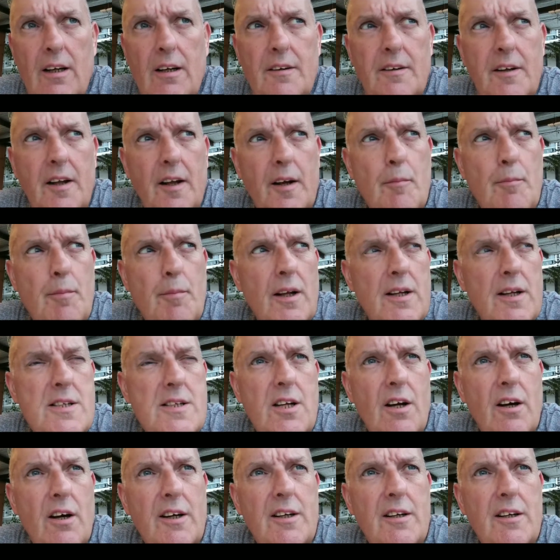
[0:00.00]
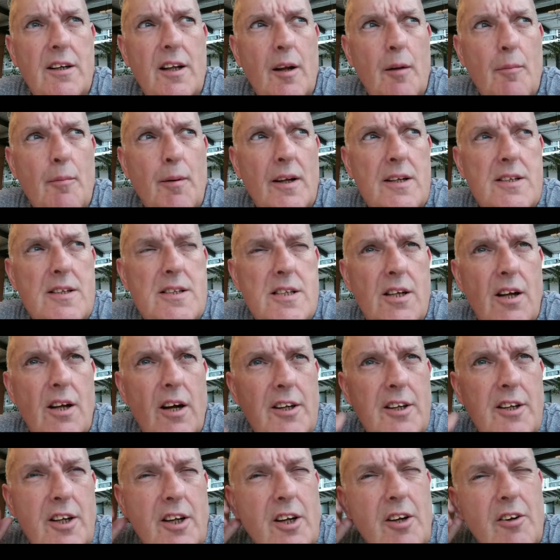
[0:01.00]
The other places I
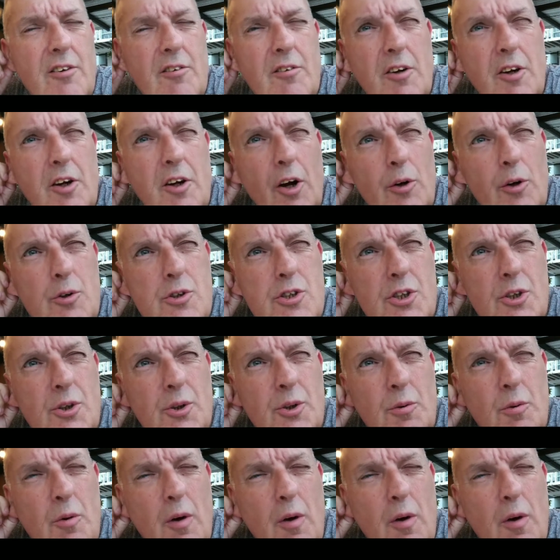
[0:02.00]
go to,